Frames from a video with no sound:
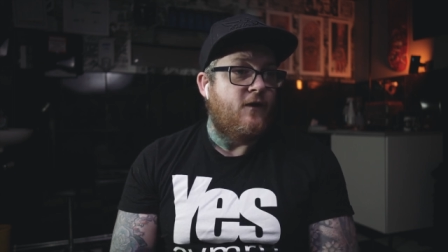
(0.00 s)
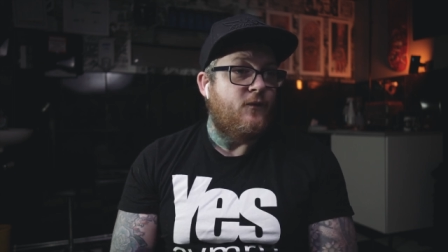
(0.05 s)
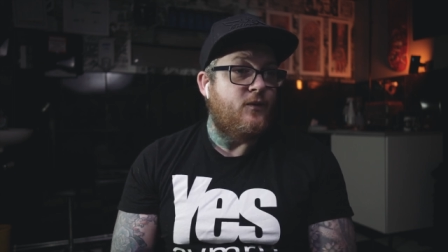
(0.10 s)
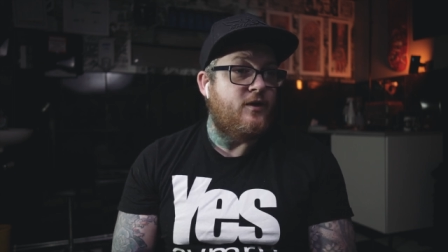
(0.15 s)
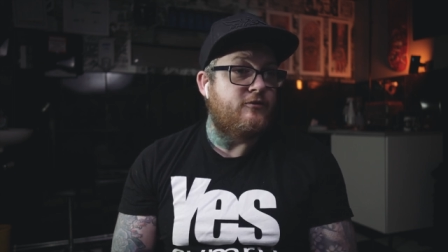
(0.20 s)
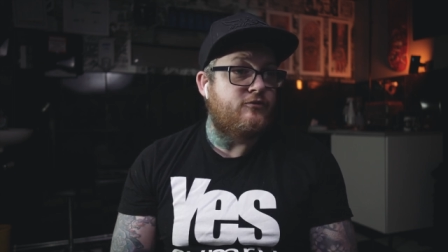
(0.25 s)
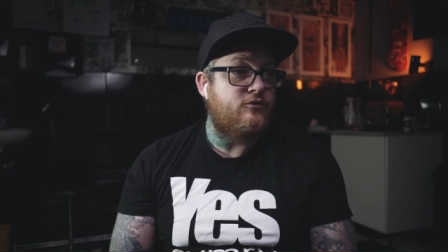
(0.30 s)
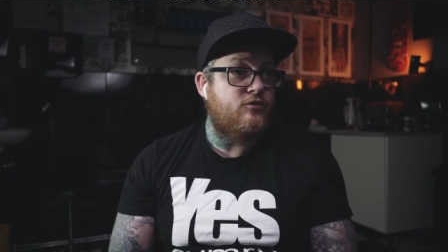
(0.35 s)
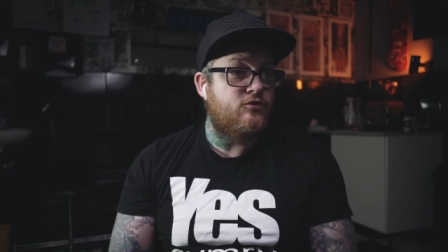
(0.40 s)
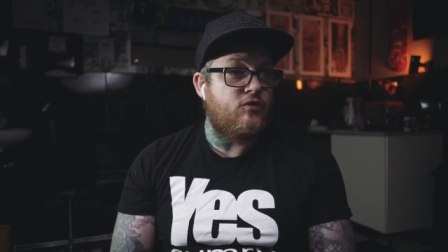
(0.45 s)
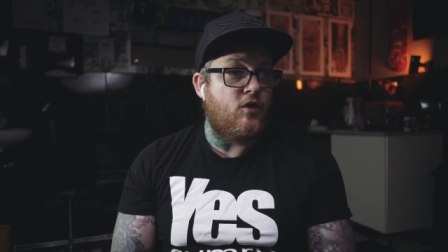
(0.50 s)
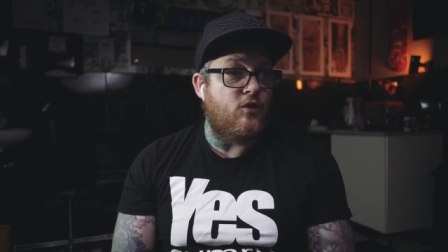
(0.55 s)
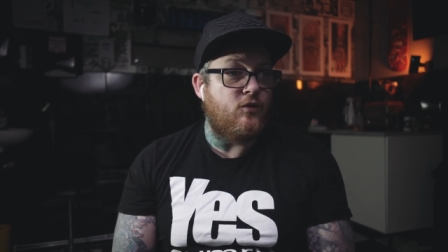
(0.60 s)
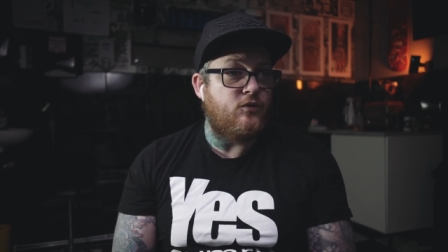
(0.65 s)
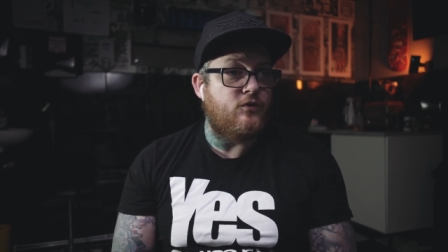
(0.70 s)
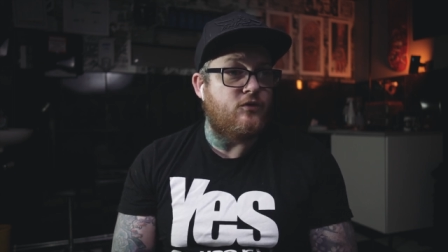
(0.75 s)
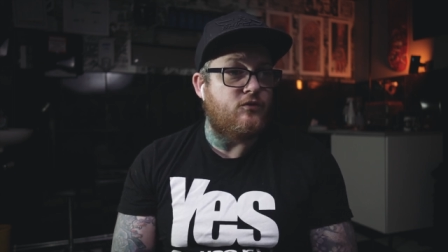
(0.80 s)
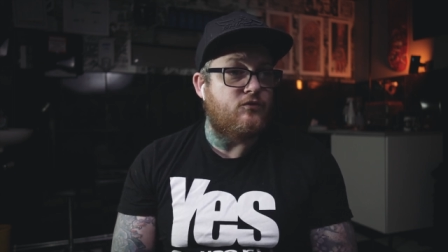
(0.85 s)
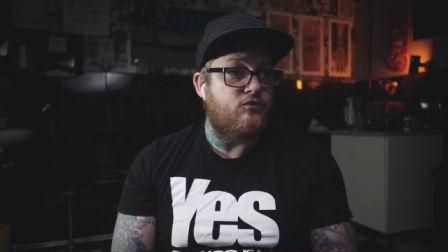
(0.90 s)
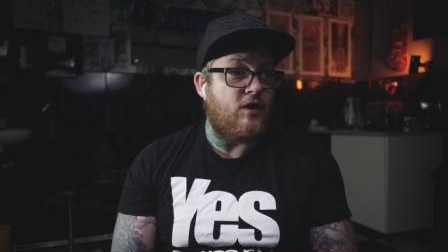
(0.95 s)
We have
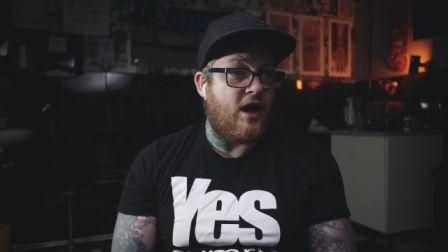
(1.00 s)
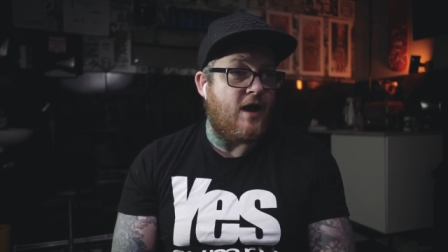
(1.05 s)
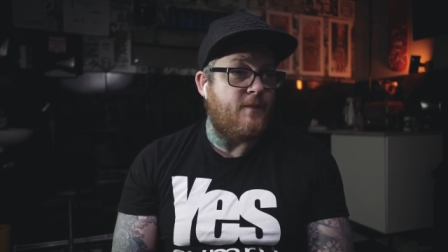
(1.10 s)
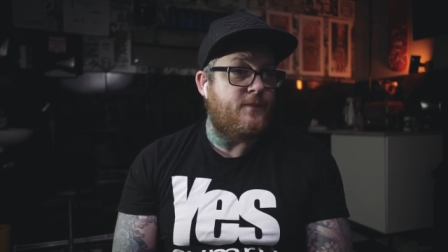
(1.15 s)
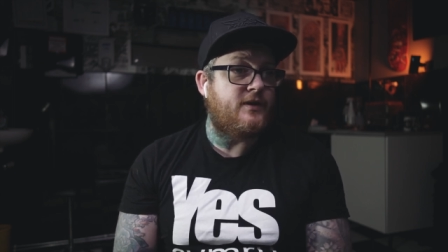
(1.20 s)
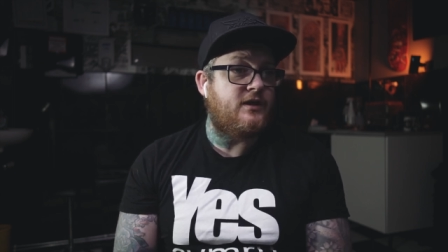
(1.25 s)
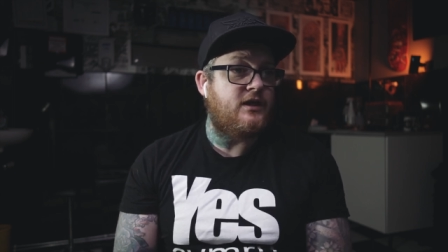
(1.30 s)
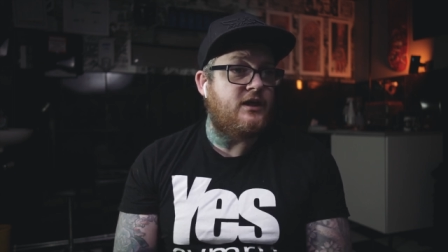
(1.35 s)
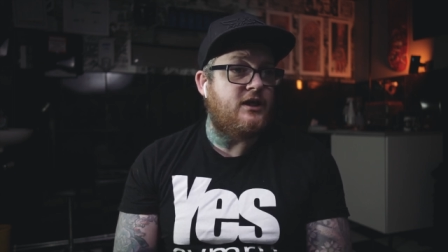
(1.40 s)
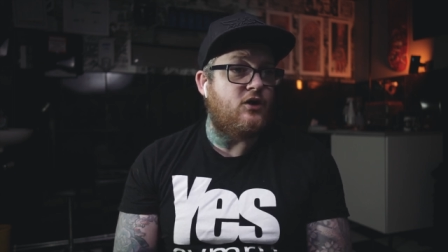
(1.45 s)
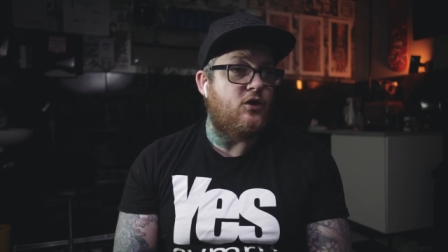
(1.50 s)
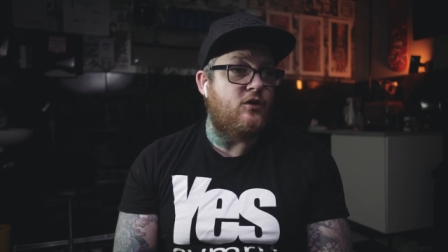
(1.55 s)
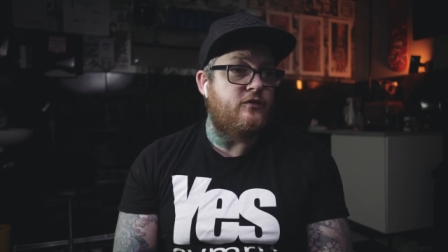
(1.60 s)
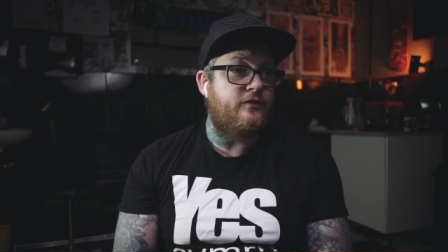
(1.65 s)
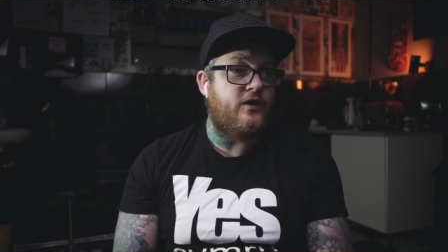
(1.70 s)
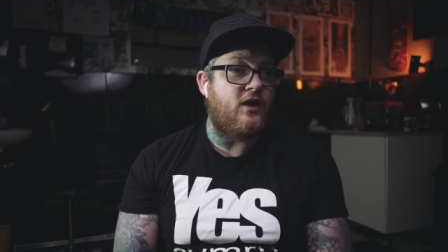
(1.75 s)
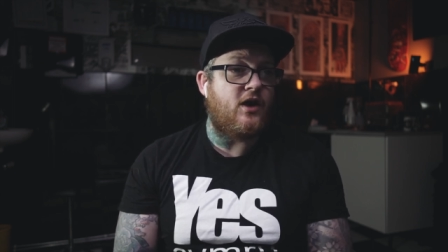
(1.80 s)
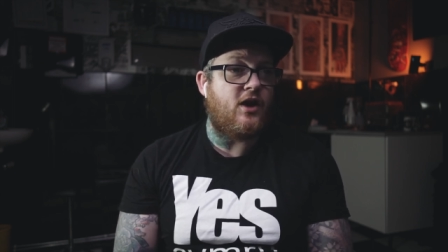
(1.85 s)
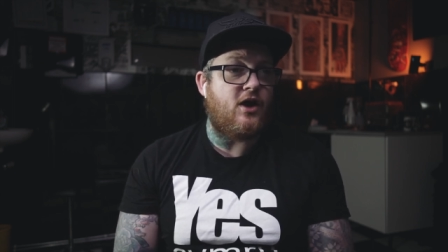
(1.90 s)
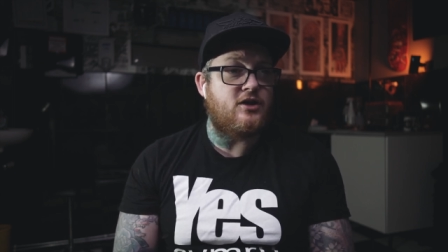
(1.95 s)
grown rapidly
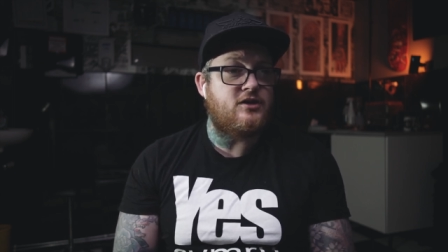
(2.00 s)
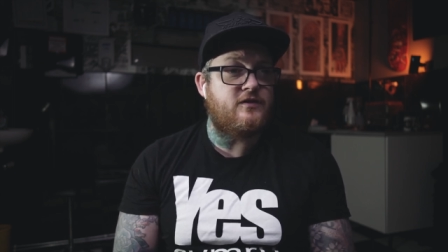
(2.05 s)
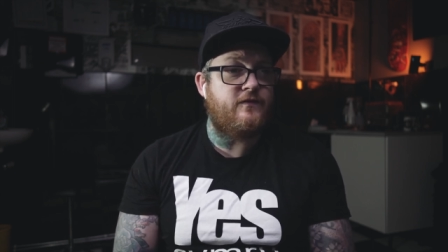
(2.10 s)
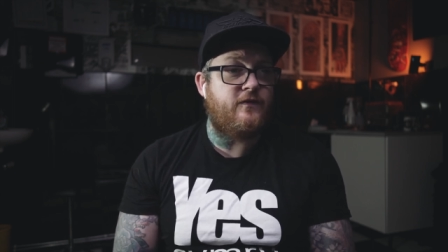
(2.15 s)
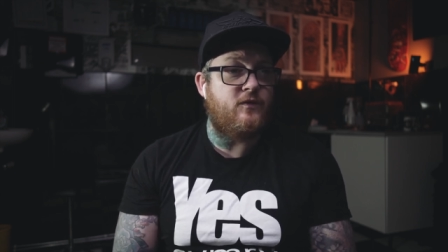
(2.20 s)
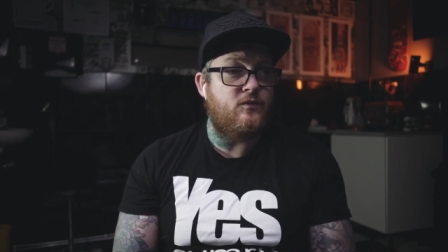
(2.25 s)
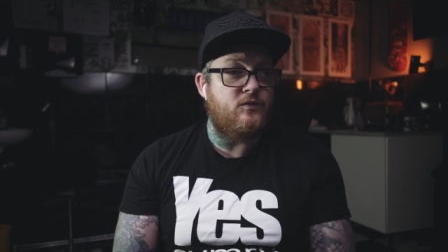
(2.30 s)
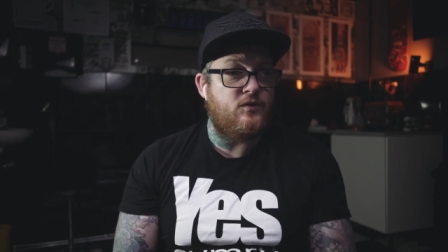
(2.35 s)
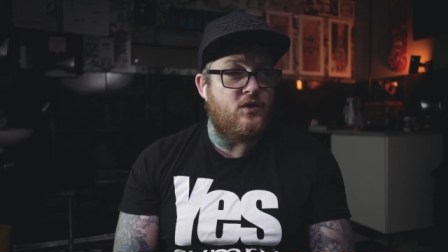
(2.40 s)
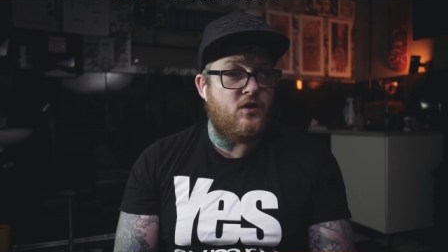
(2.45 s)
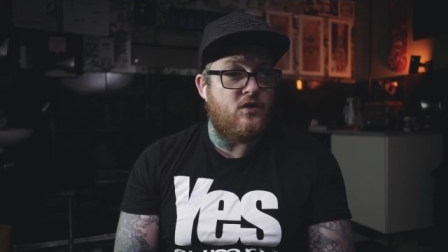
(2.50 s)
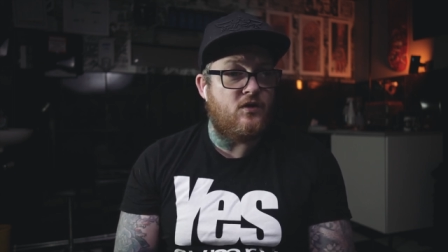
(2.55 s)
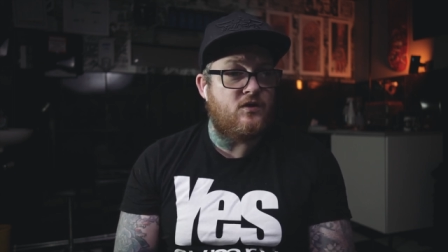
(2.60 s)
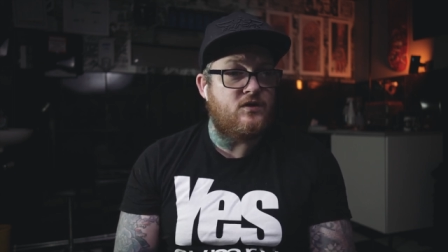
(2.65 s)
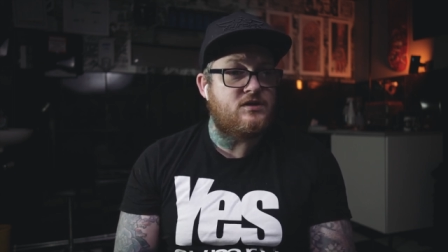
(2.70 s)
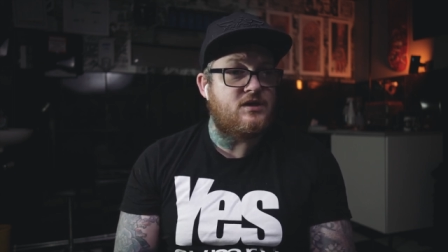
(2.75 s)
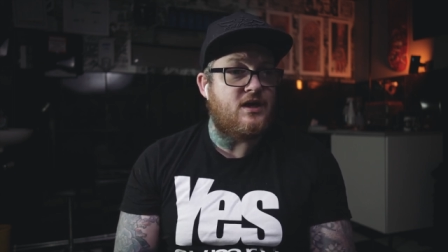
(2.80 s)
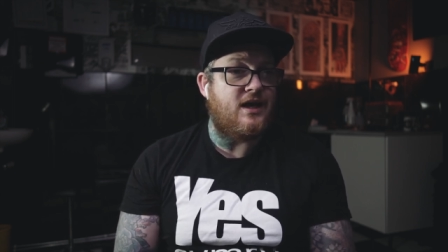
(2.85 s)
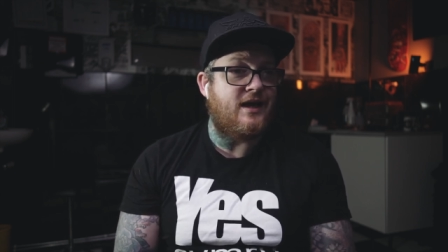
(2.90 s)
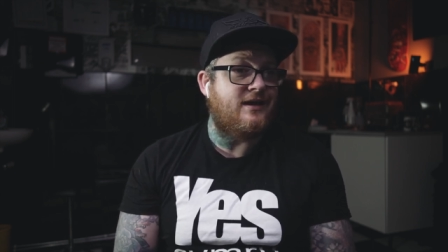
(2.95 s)
over the last few years,